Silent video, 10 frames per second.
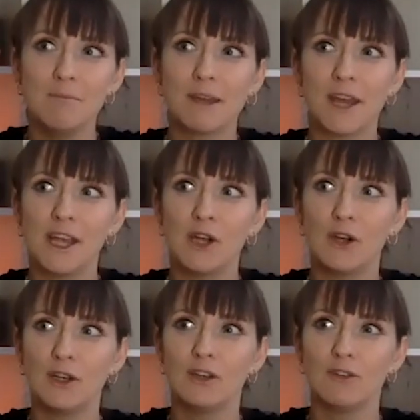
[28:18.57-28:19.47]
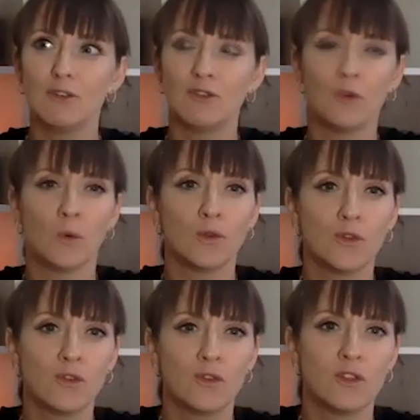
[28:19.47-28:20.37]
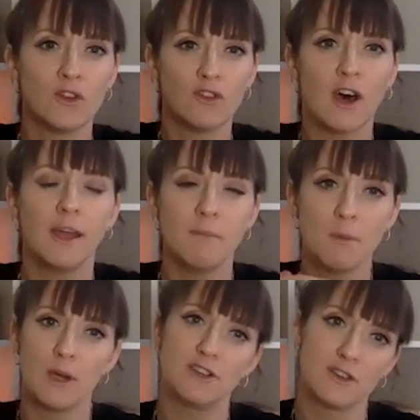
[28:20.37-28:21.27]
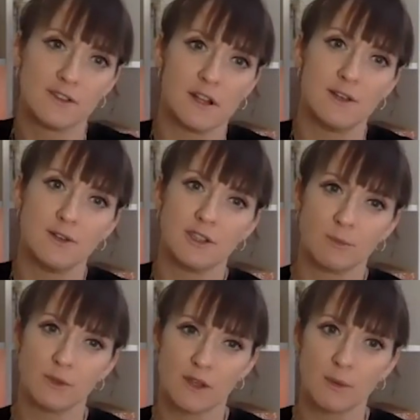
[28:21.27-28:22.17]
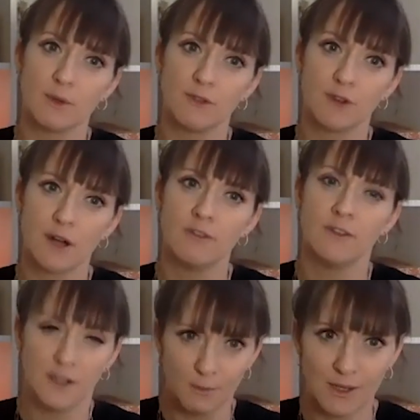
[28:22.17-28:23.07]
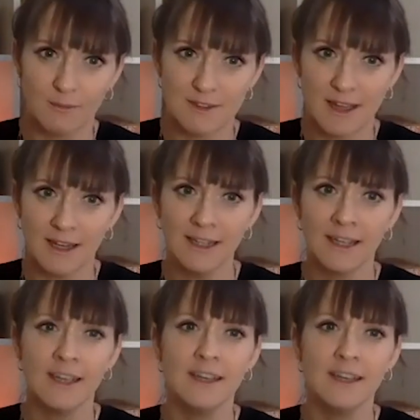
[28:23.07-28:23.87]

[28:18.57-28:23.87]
but I couldn't force the time in which the solution was going to arrive. You know what I'm saying? So